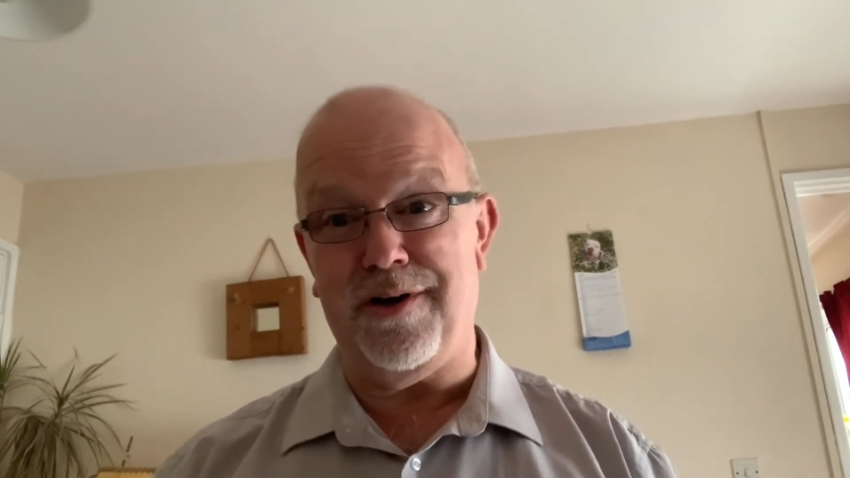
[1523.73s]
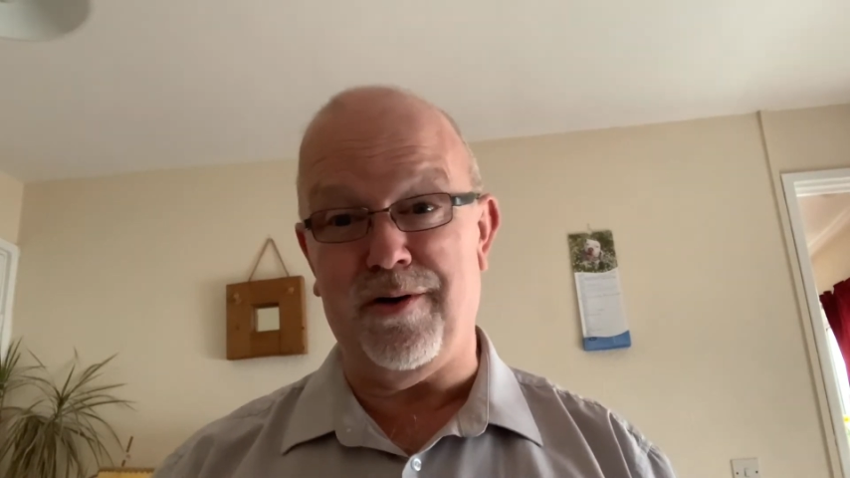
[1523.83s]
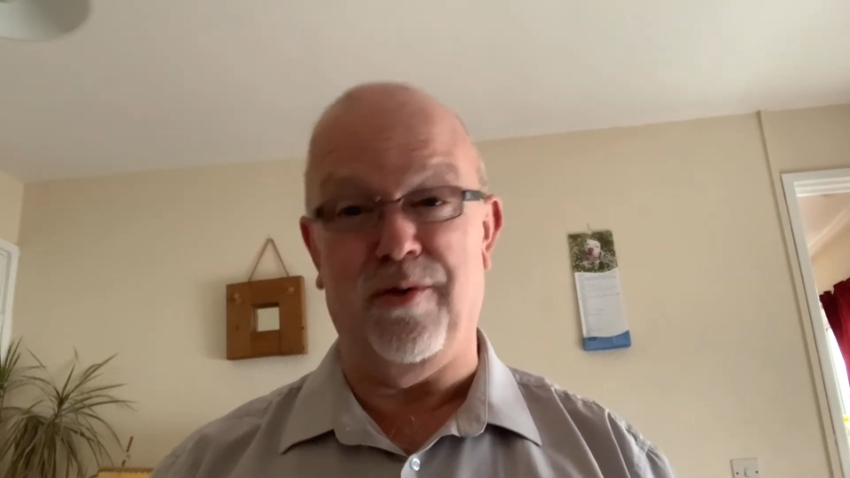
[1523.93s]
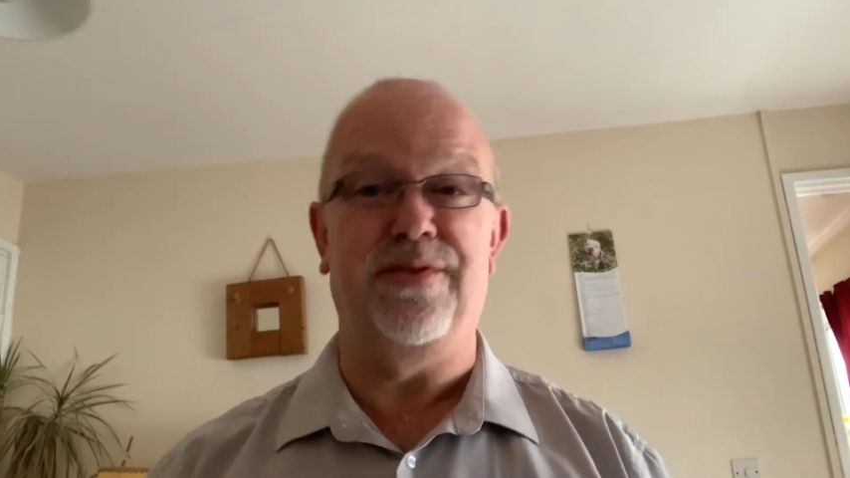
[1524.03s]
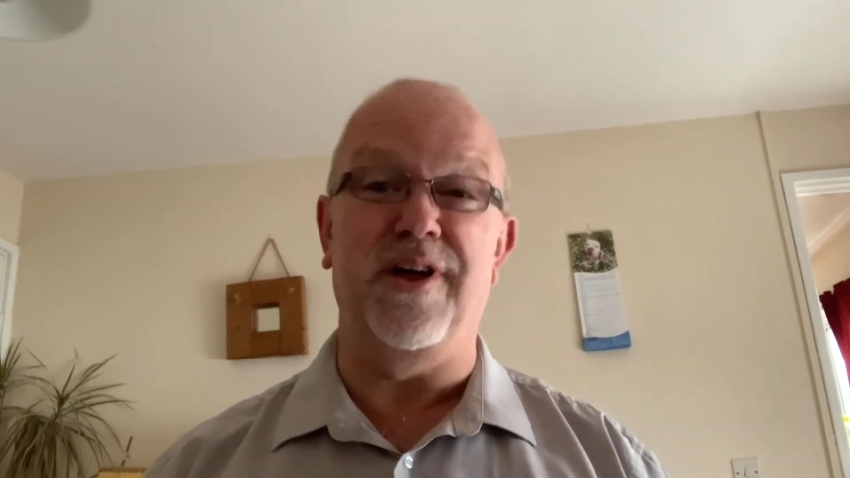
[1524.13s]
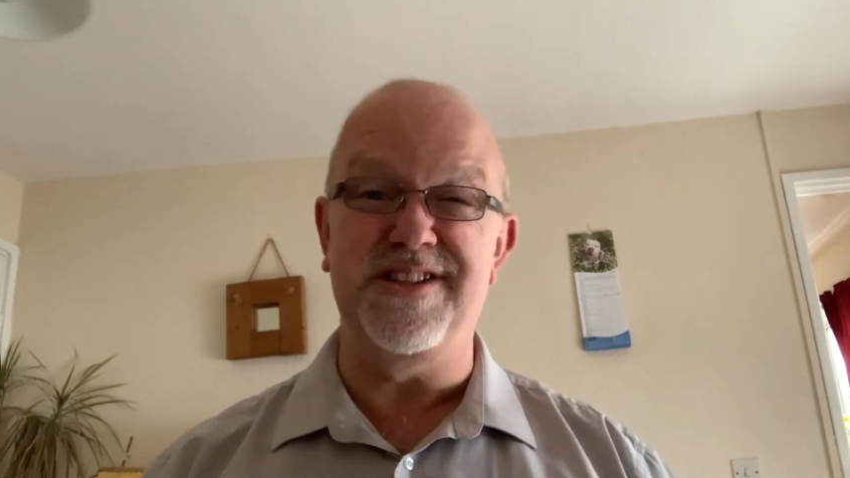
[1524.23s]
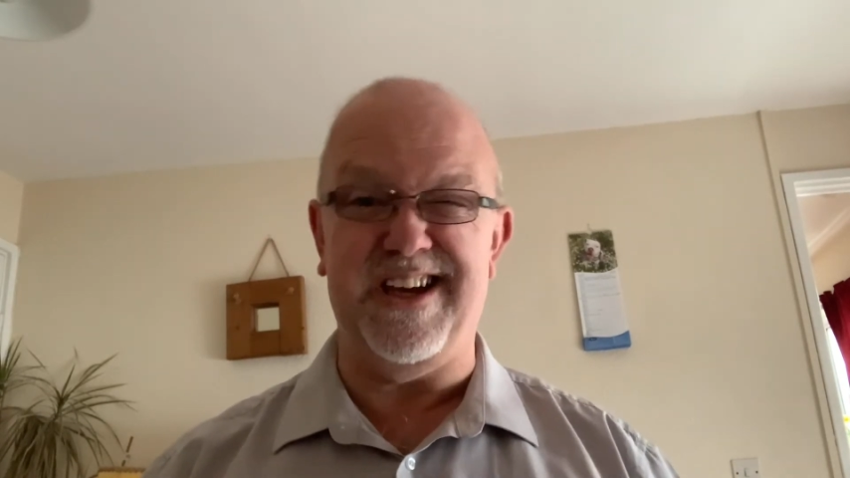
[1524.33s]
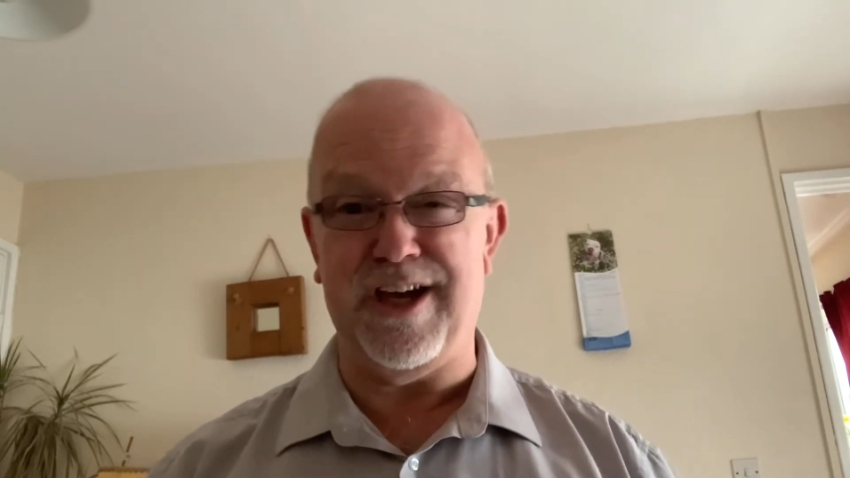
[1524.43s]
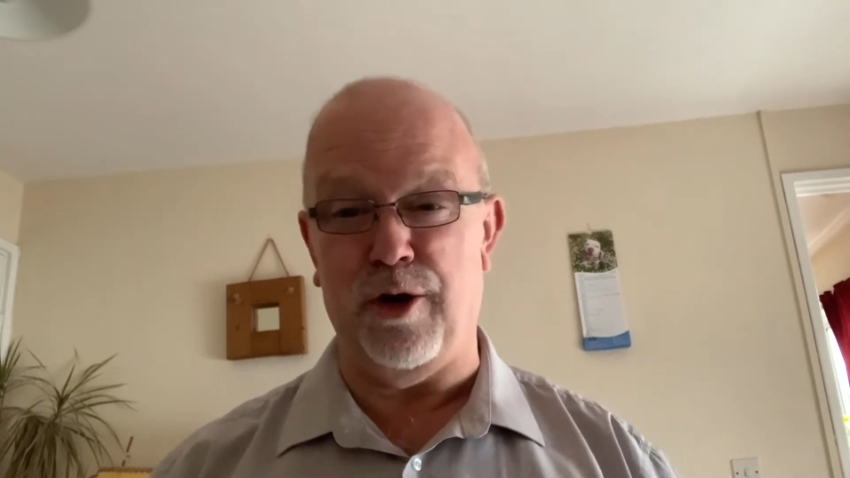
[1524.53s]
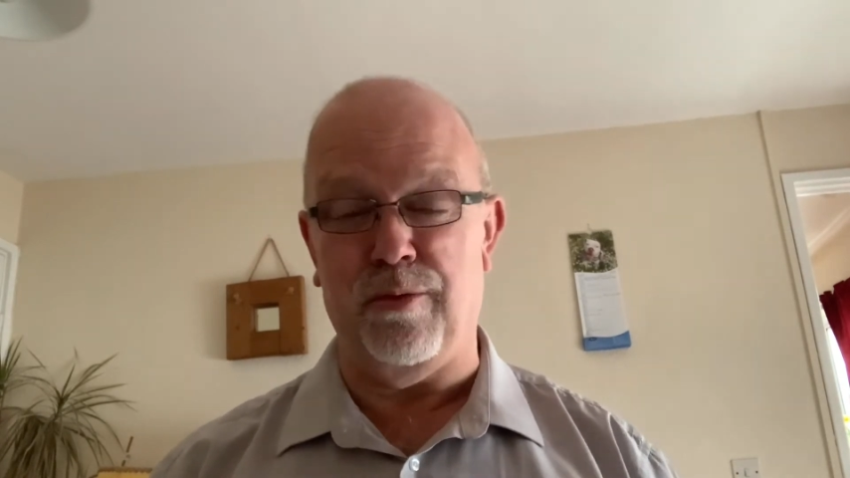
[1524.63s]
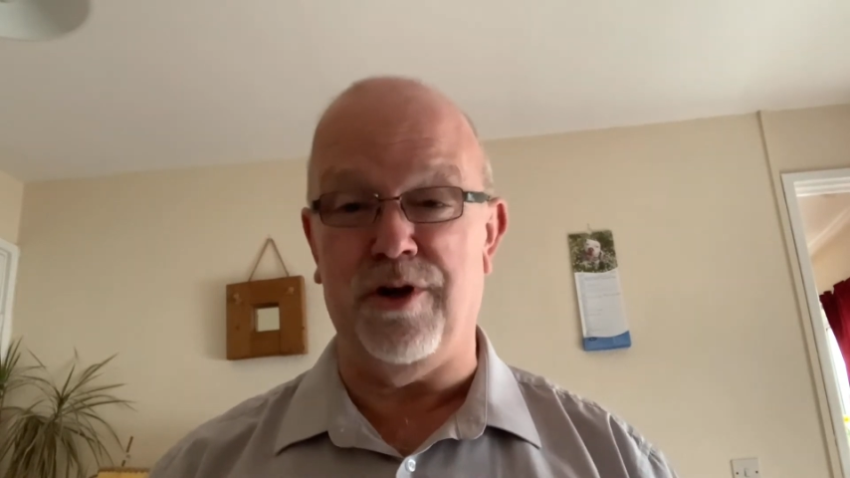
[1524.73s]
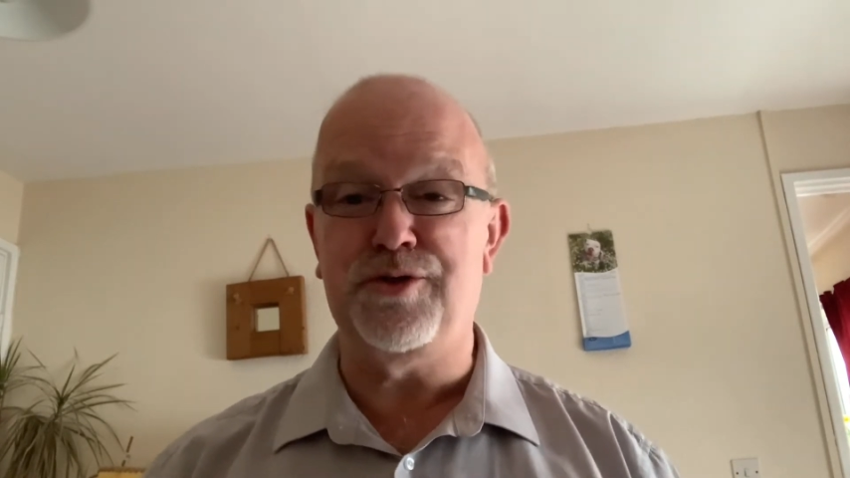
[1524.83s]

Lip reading: or 30 kilowatt,